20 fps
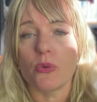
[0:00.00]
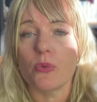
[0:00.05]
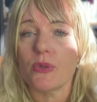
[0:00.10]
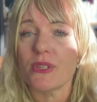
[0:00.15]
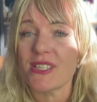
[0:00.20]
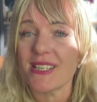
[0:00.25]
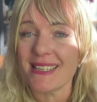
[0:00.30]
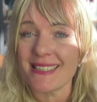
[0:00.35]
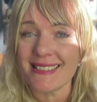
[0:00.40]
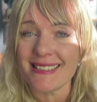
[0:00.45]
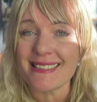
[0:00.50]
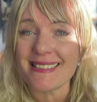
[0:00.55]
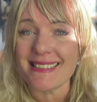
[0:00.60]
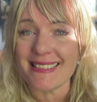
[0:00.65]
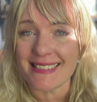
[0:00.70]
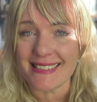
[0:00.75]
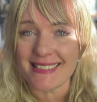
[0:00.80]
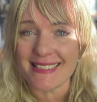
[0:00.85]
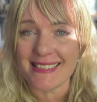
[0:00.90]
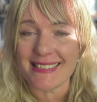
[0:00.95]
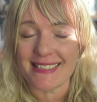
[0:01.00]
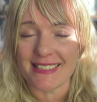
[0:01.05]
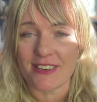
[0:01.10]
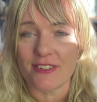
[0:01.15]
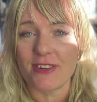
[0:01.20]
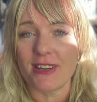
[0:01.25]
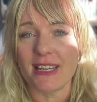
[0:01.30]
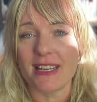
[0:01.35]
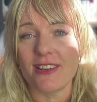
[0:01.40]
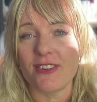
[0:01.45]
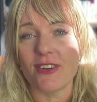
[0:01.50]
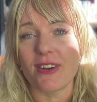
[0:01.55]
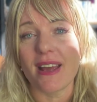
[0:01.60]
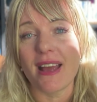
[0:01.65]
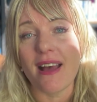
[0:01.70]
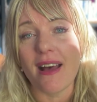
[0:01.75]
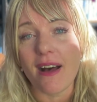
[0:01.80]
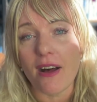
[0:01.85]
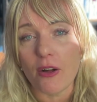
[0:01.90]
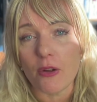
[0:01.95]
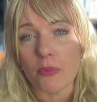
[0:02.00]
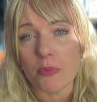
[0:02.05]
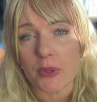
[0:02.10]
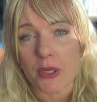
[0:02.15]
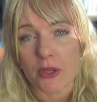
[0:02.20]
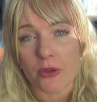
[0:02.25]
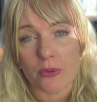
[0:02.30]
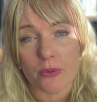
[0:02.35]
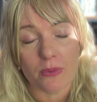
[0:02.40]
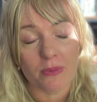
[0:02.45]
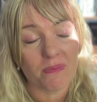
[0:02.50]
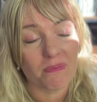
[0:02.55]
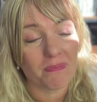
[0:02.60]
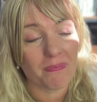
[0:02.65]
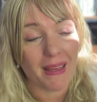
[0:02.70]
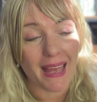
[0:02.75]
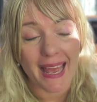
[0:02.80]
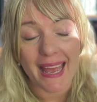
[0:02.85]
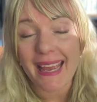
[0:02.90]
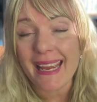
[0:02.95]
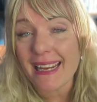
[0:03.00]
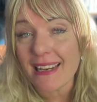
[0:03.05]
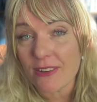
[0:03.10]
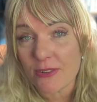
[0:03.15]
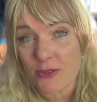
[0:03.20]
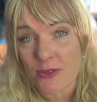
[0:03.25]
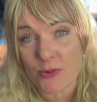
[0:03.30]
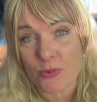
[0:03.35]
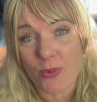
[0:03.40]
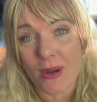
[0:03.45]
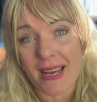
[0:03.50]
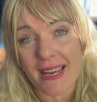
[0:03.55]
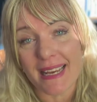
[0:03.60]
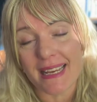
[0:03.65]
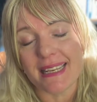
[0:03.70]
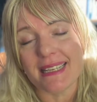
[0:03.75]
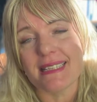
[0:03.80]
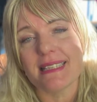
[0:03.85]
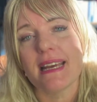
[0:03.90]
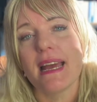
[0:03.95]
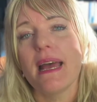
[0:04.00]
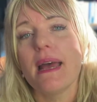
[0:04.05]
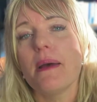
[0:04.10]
which isn't necessarily going to help you A, lose weight,